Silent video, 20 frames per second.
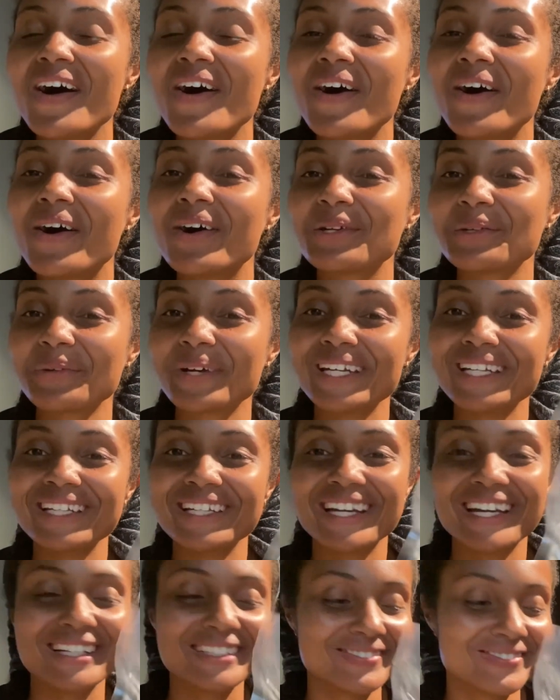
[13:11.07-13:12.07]
on a rainy
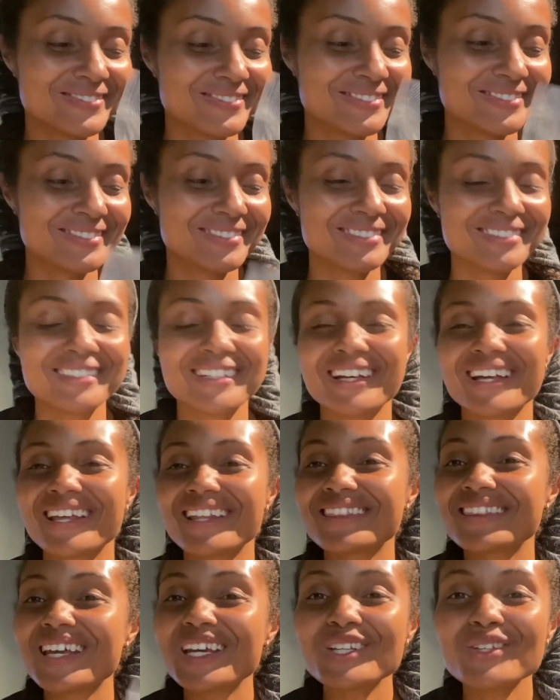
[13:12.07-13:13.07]
day.
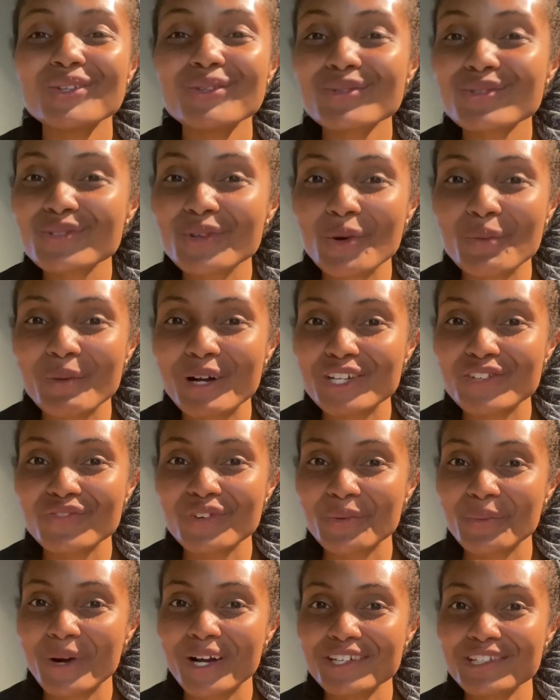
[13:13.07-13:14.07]
Thank you so much for
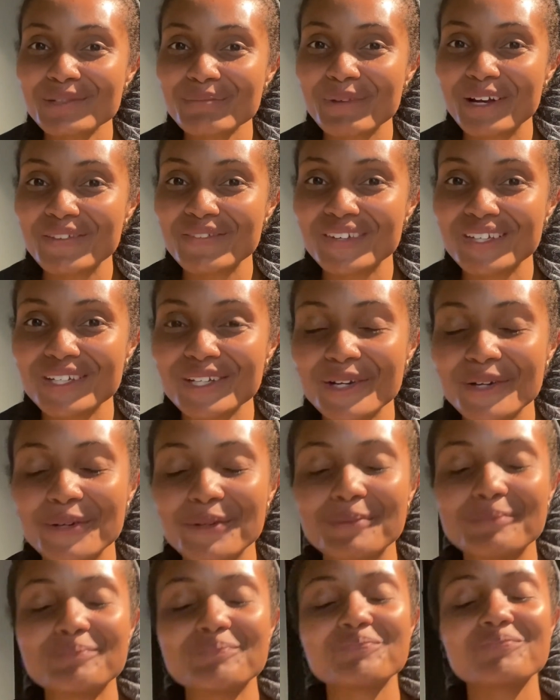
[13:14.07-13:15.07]
watching my video.